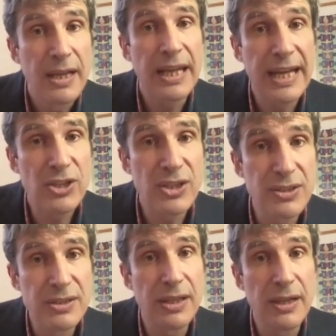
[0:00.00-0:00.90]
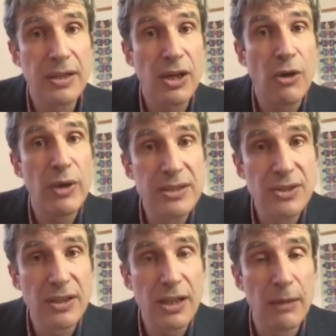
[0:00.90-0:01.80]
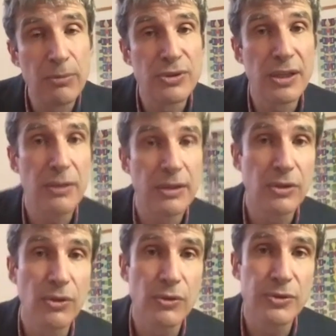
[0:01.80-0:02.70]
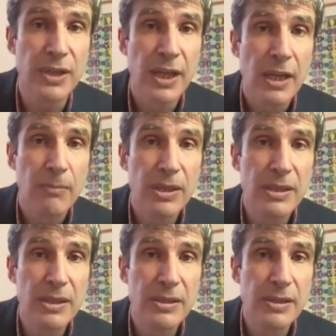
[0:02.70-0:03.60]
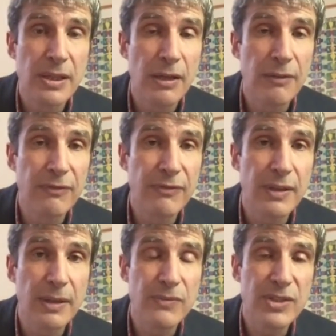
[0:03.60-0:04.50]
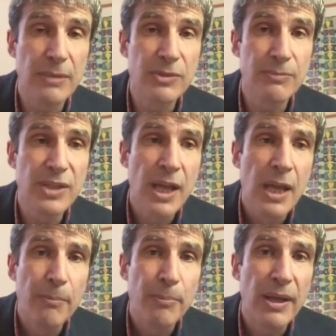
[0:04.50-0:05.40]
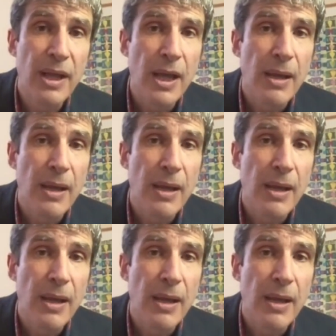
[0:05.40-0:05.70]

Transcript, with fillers: collections that go into the carpal tunnel and cause median nerve um, symptoms. But